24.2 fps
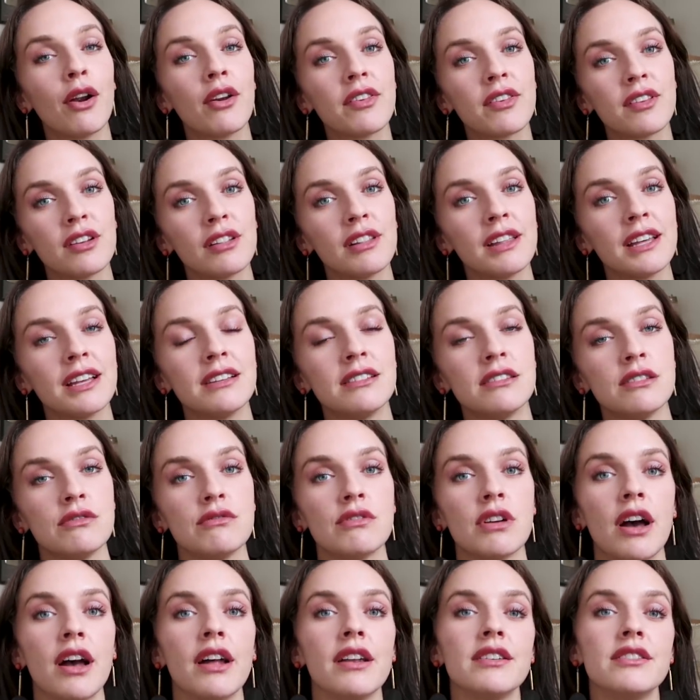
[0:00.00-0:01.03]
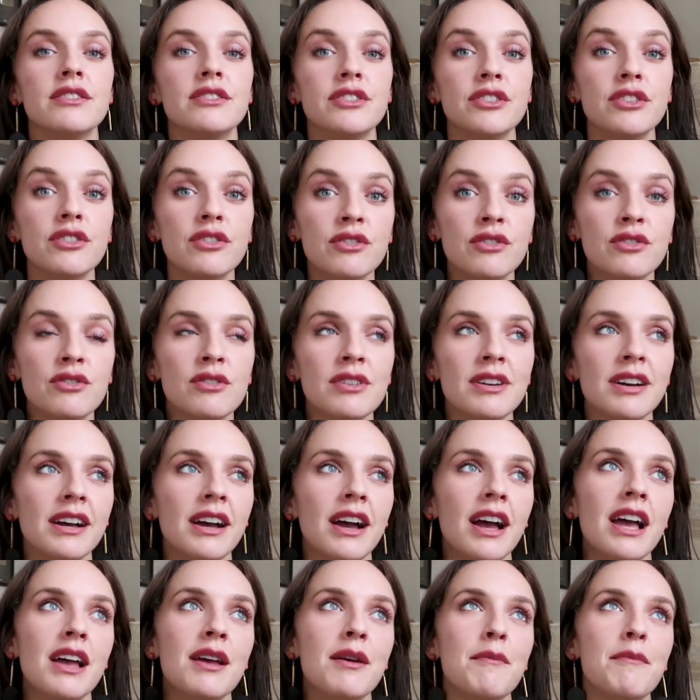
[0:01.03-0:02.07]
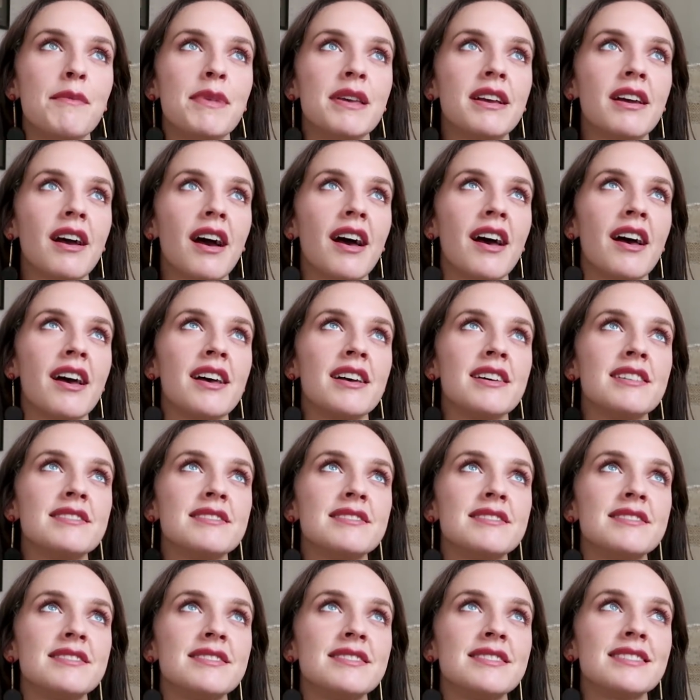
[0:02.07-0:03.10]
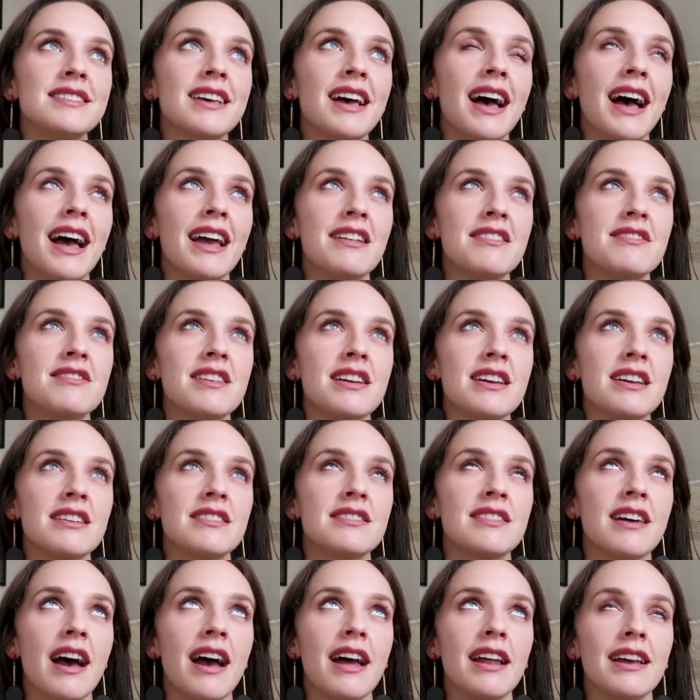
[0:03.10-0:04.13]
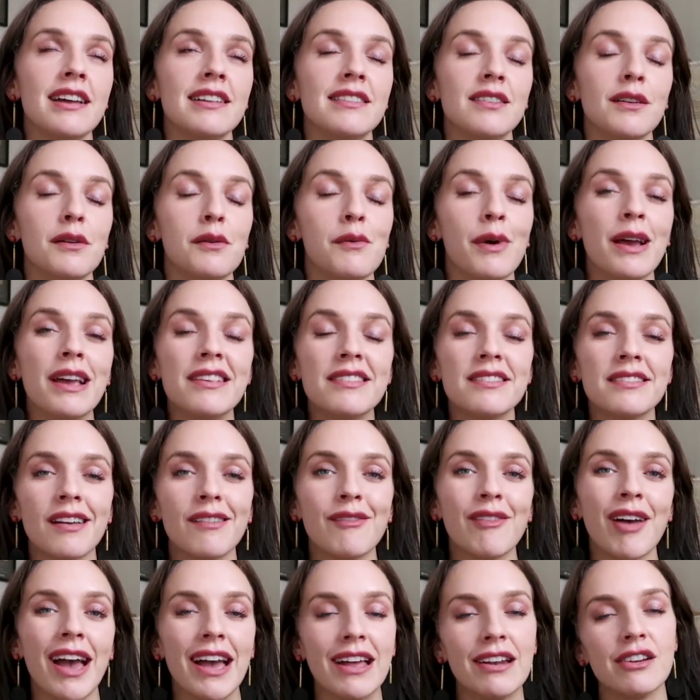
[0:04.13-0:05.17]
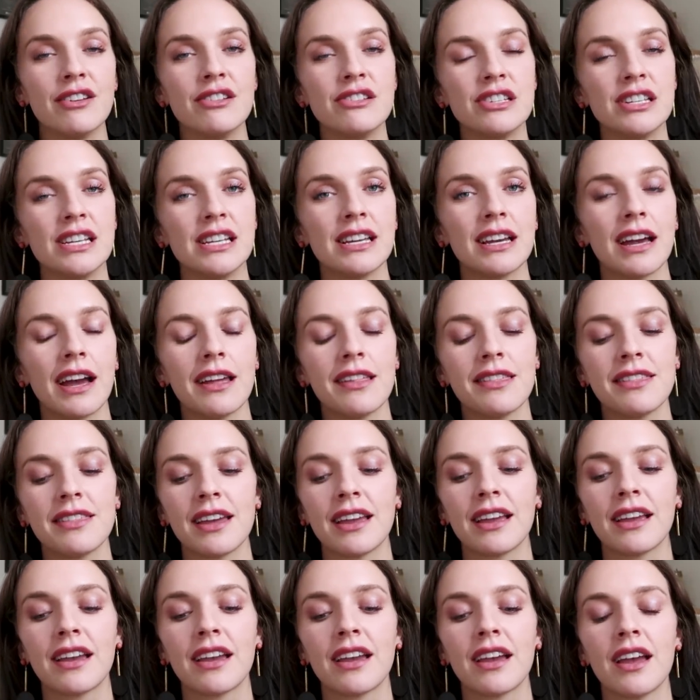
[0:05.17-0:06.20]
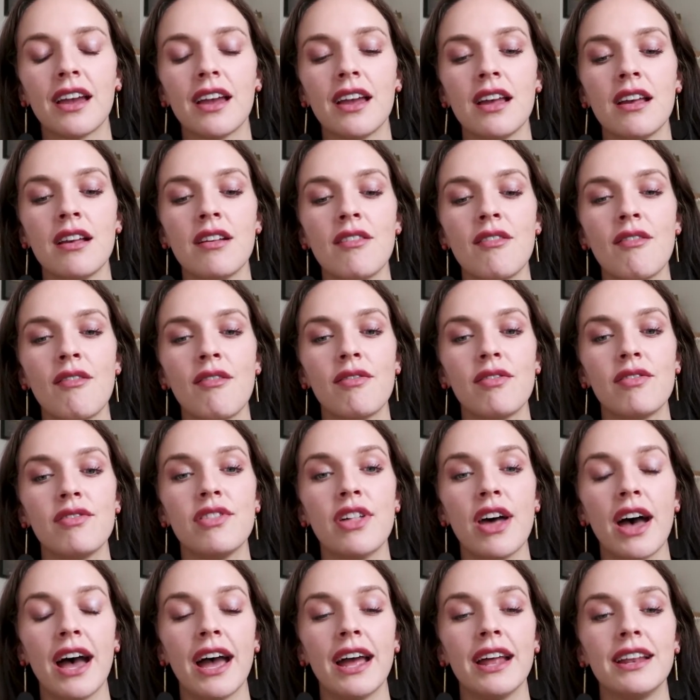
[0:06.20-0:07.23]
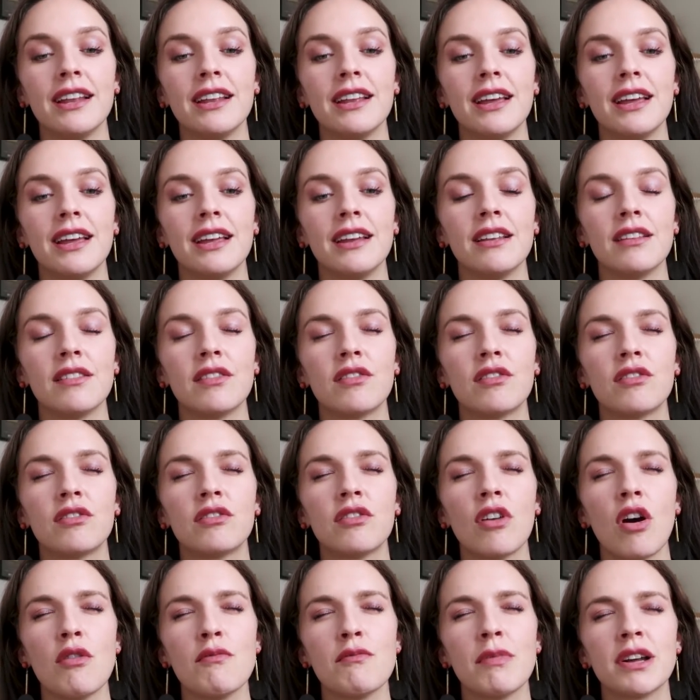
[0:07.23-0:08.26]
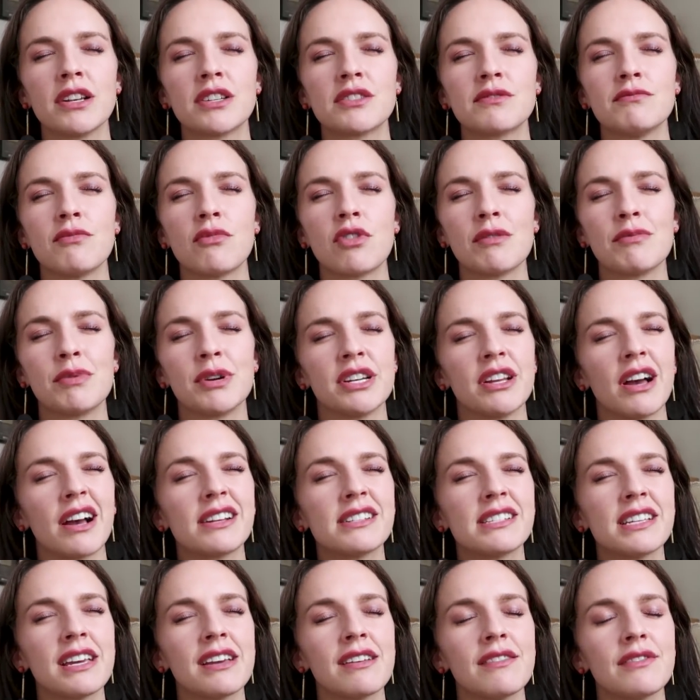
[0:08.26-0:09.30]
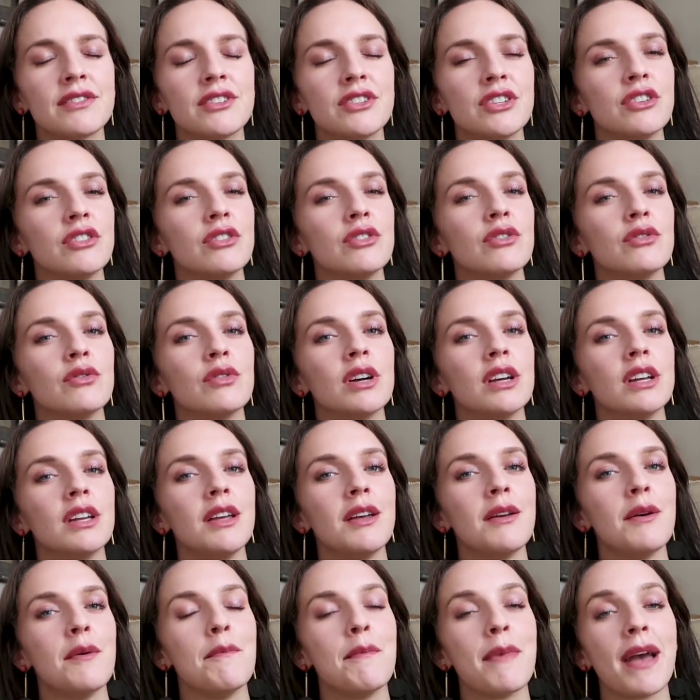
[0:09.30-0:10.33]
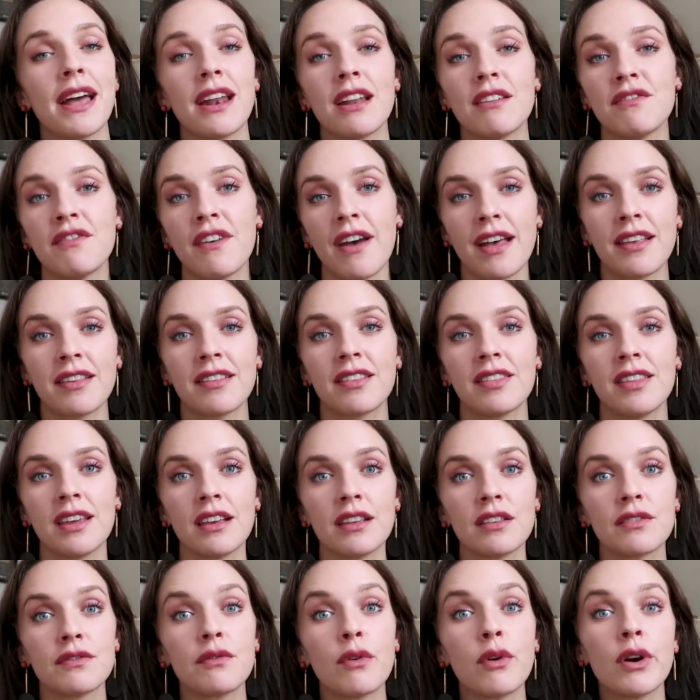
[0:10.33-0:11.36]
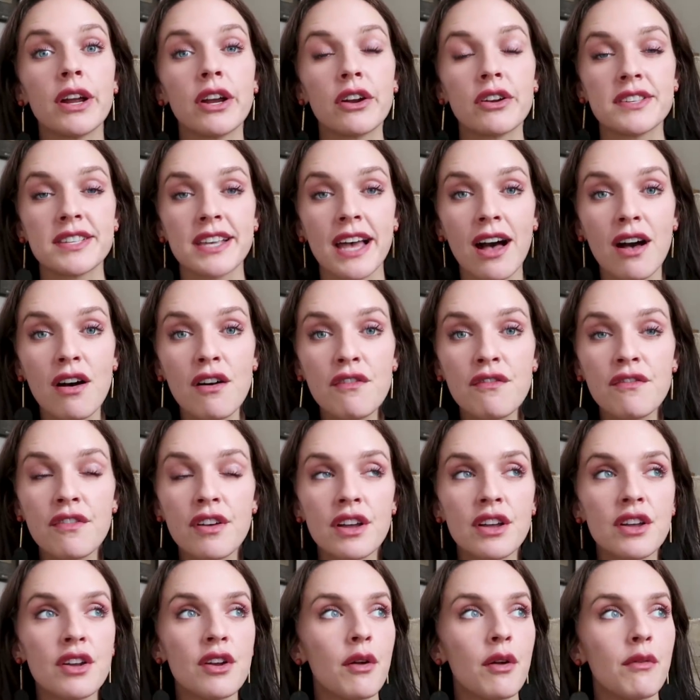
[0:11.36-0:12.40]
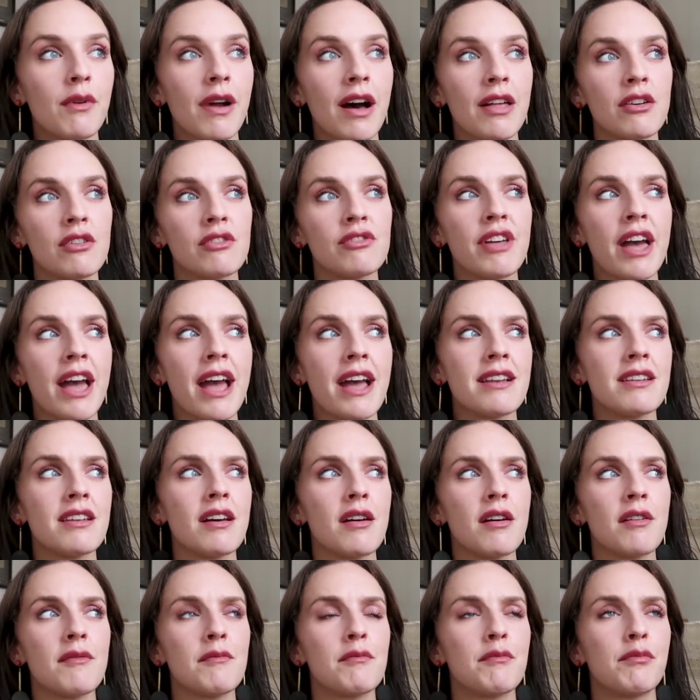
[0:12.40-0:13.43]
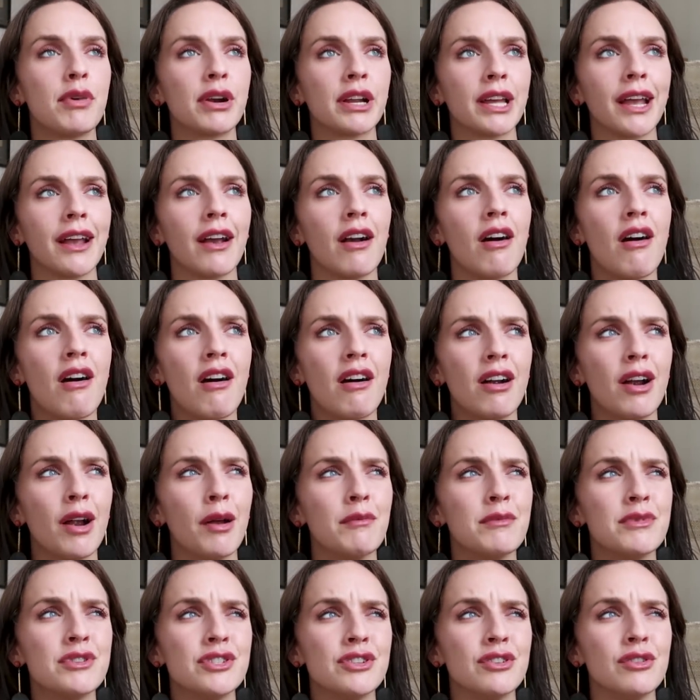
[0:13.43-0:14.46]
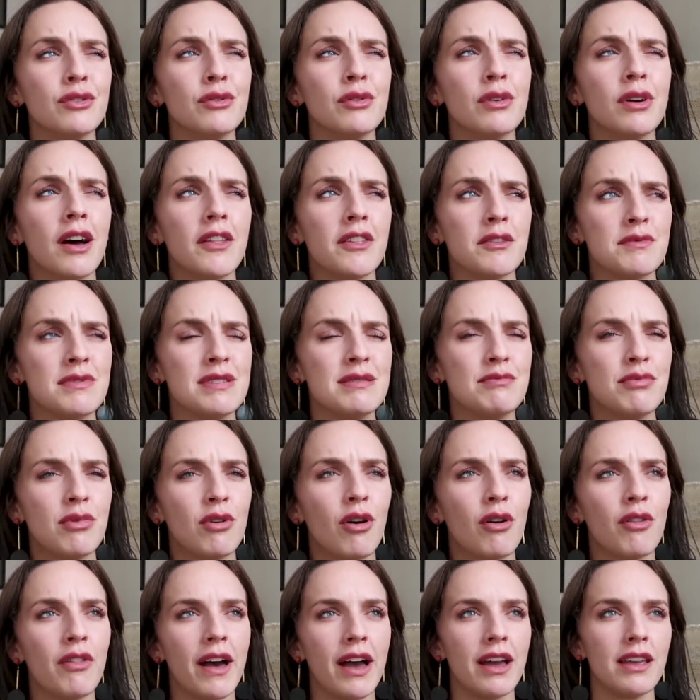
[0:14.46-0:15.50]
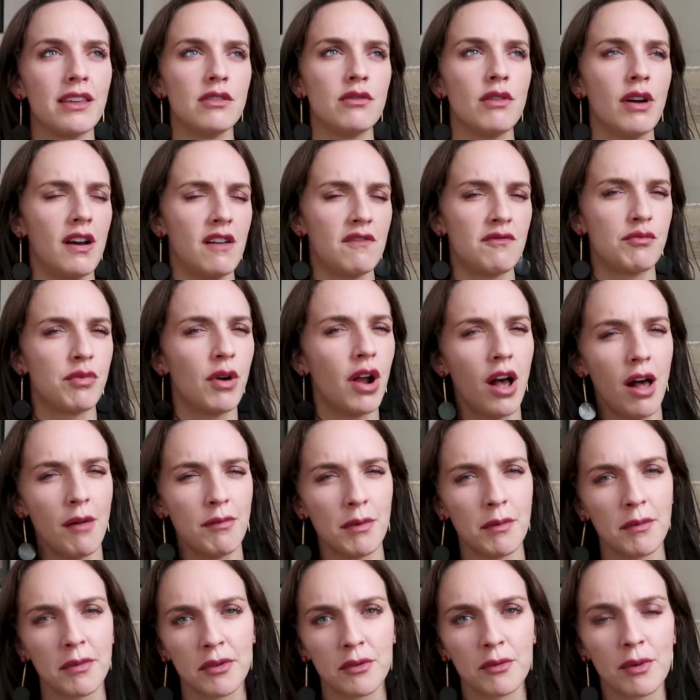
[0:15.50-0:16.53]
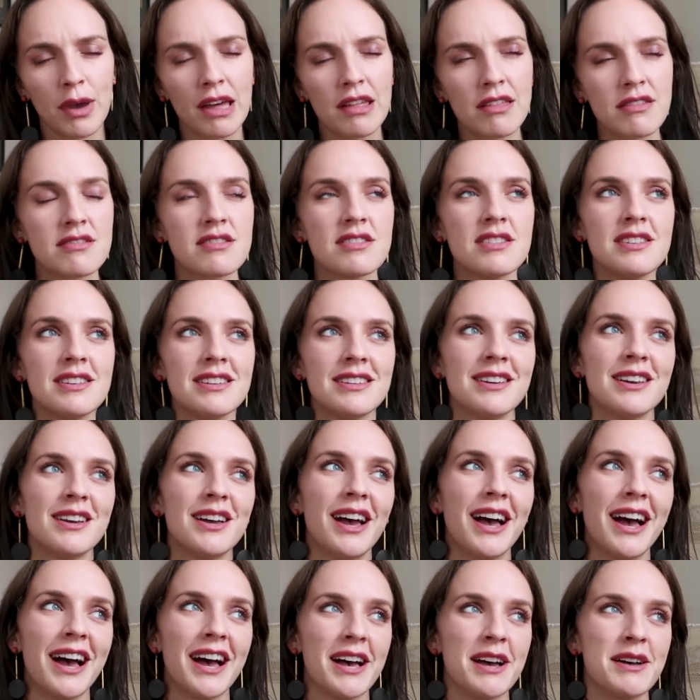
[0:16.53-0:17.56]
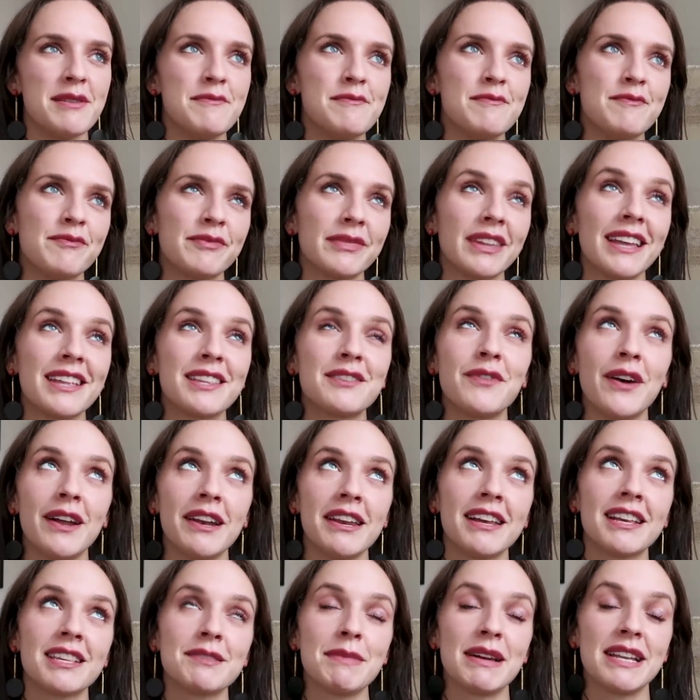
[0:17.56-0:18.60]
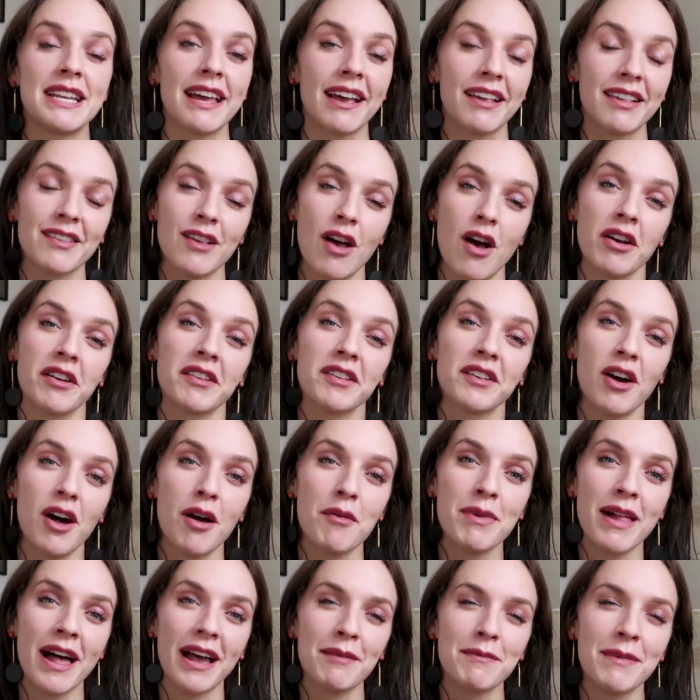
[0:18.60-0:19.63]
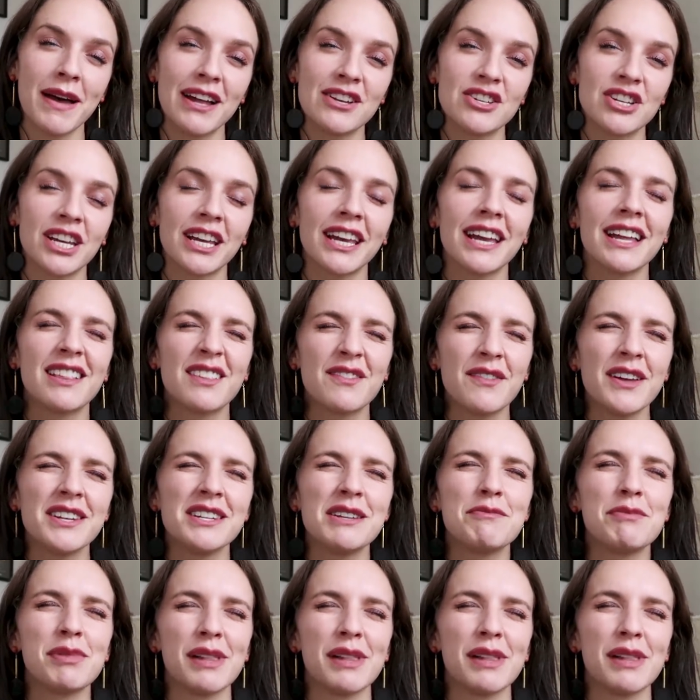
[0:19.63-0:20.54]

personally do not do, because I think that it's a waste of energy. I think that it is so much more productive to manifest things for yourself rather than bringing harm to other people that you have problems with. It's funny because my next song is called Black Magic. It's fun to